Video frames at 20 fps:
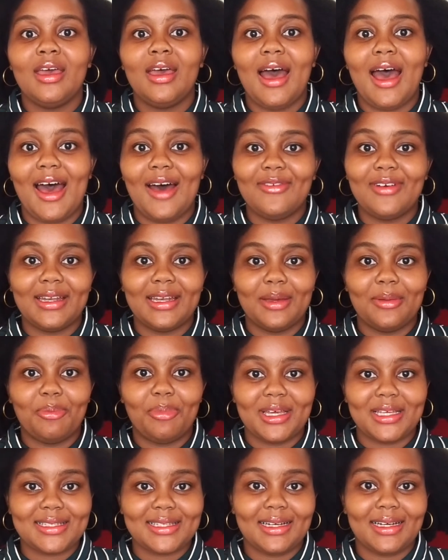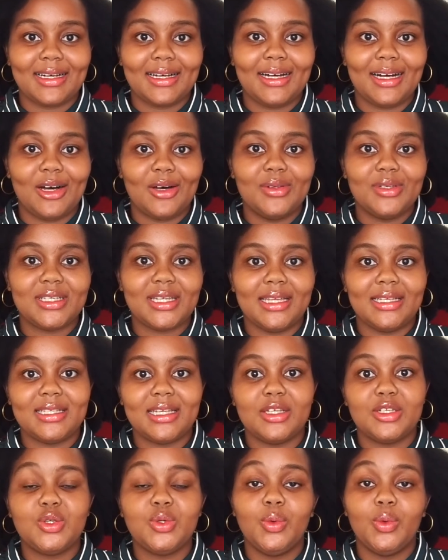have an M-Pesa account and
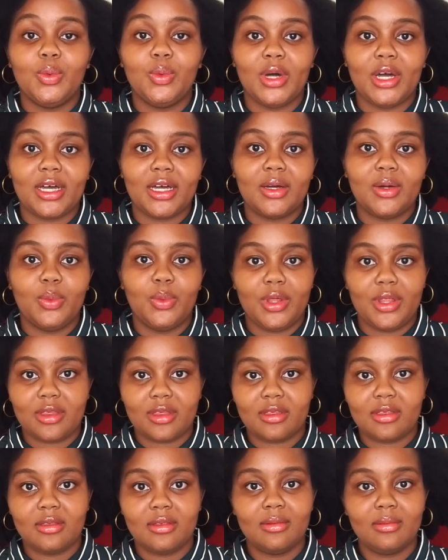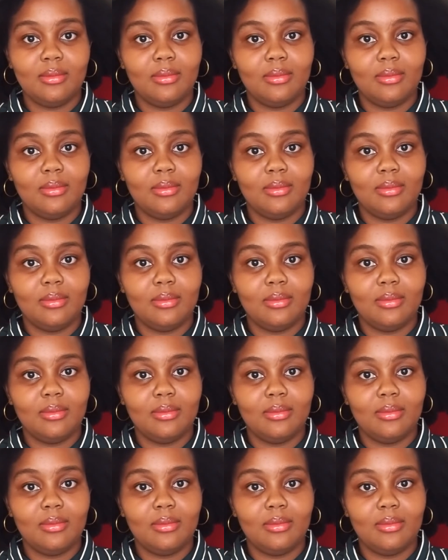tend to work with